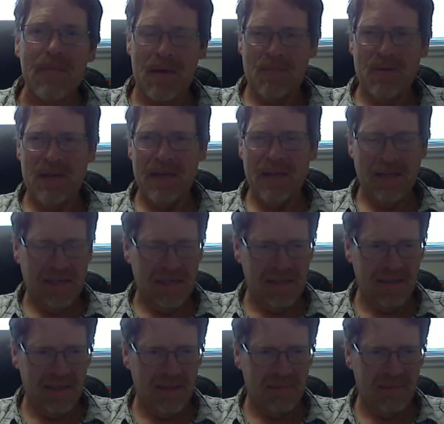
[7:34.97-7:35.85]
But yet at the
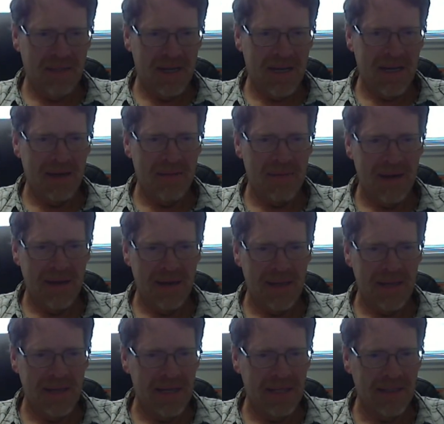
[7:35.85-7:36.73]
same time,
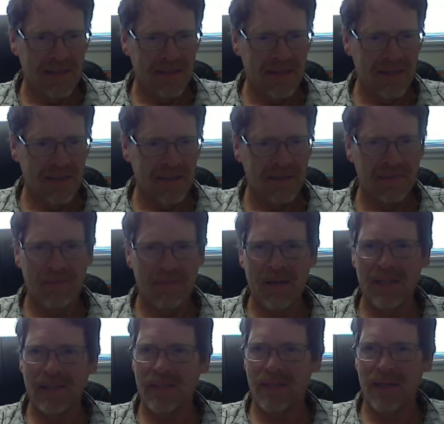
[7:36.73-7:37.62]
he ends this
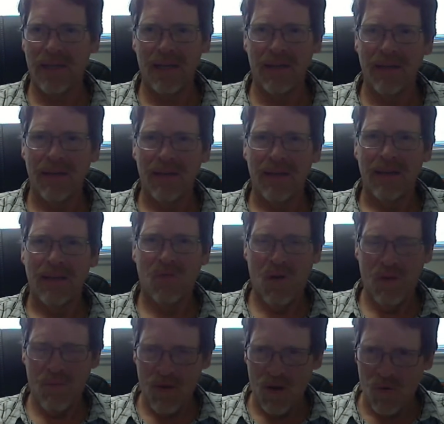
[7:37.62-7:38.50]
by saying, you
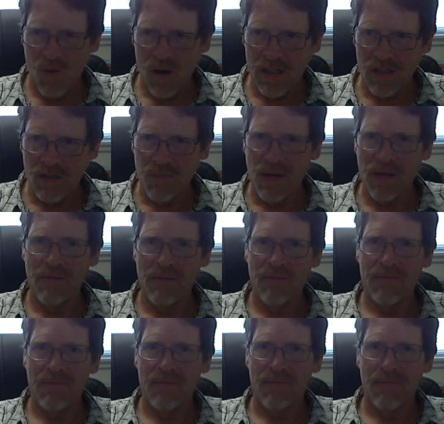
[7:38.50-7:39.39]
want to be a wise man?
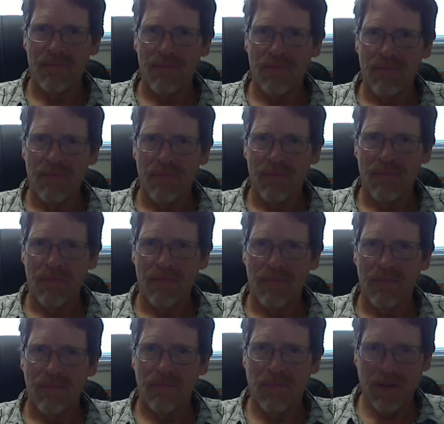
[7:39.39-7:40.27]

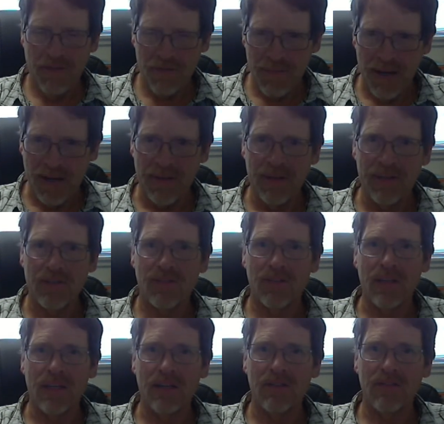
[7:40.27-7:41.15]
Live by these
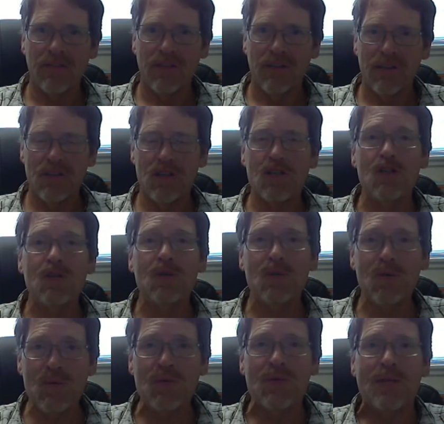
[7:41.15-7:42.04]
things.
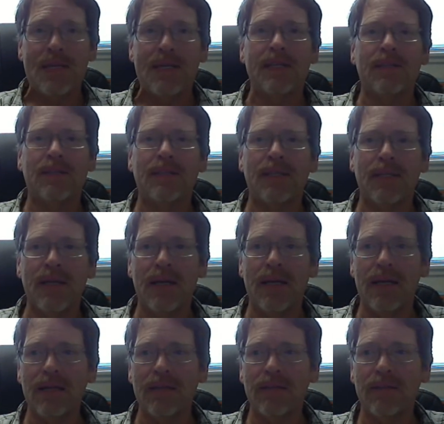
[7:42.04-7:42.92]
Do these
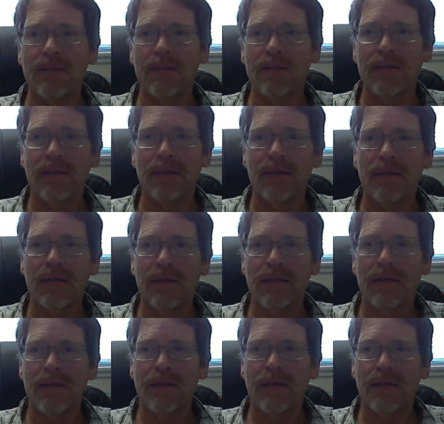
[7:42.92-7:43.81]
things.
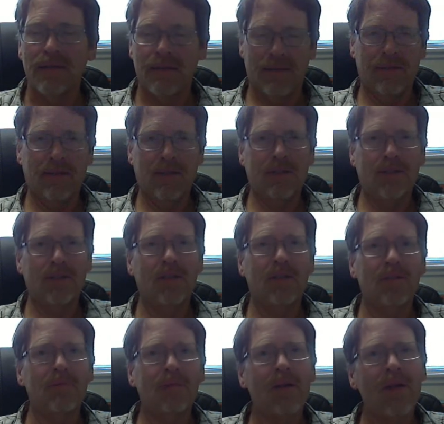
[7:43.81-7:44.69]
The
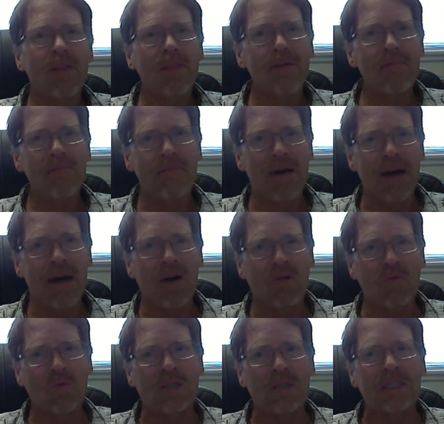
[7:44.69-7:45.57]
Sermon on the
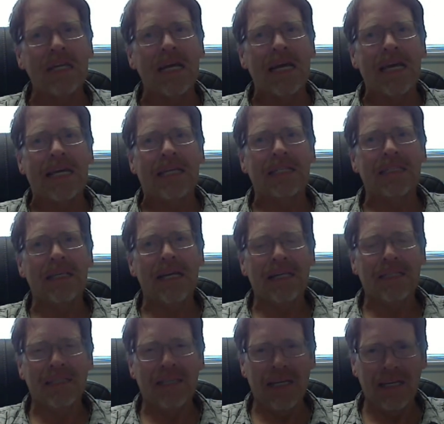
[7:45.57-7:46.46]
Mount was
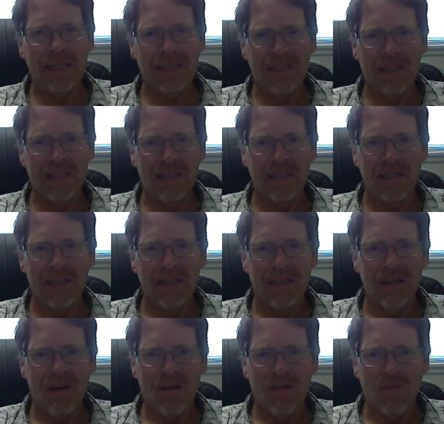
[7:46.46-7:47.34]
intended
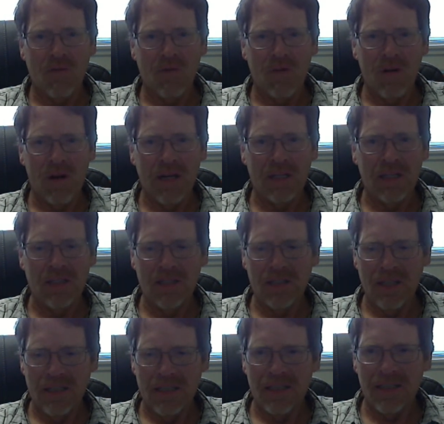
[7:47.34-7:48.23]
for
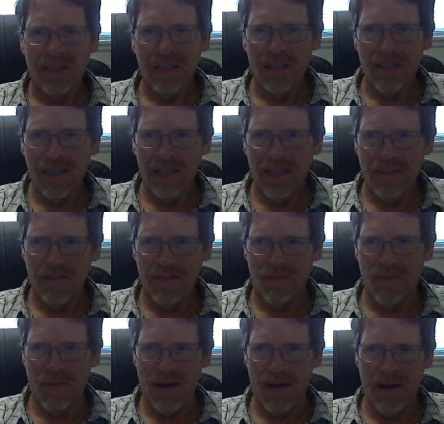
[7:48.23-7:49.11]
us to
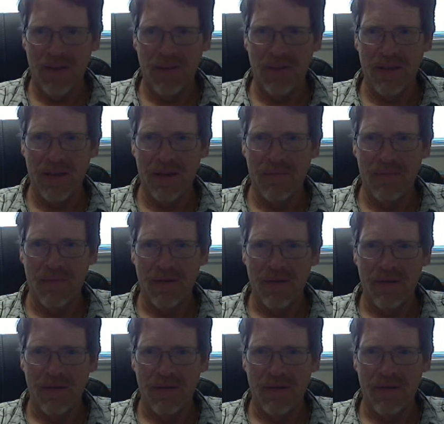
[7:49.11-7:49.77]
live by them.